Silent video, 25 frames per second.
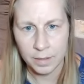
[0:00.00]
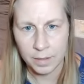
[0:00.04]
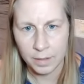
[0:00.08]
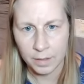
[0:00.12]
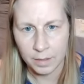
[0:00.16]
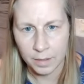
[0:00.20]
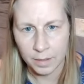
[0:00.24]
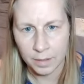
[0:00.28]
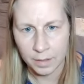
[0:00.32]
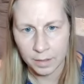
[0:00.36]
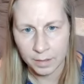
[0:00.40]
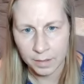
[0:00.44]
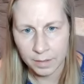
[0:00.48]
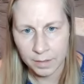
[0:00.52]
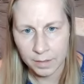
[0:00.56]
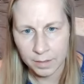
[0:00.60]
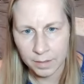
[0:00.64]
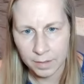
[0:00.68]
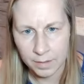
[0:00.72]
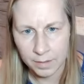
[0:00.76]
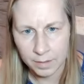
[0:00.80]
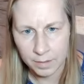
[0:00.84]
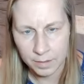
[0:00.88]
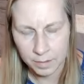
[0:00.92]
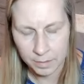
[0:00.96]

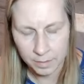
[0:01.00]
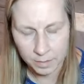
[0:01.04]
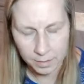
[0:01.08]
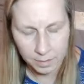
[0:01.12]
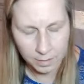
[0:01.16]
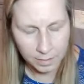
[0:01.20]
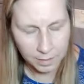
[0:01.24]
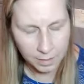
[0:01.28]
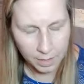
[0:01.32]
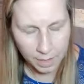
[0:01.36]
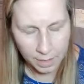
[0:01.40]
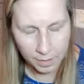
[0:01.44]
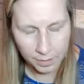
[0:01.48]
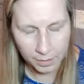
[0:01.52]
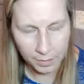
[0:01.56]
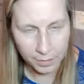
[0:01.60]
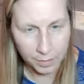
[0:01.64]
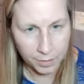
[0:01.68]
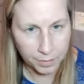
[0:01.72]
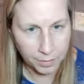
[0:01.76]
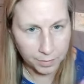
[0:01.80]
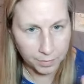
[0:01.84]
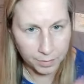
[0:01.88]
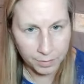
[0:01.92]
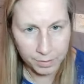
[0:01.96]
Because, I don't
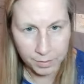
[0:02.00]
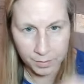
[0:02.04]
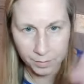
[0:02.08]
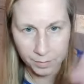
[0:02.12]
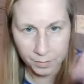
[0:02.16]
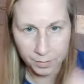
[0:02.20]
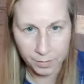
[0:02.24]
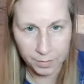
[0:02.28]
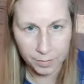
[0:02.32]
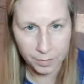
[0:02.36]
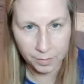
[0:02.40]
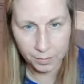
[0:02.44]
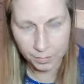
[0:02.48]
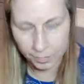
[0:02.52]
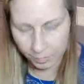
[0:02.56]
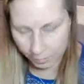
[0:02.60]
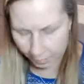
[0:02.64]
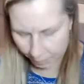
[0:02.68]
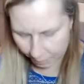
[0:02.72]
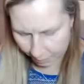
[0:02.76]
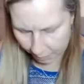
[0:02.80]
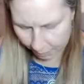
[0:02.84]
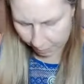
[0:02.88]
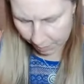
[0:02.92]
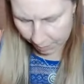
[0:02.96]
know,
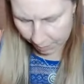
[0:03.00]
when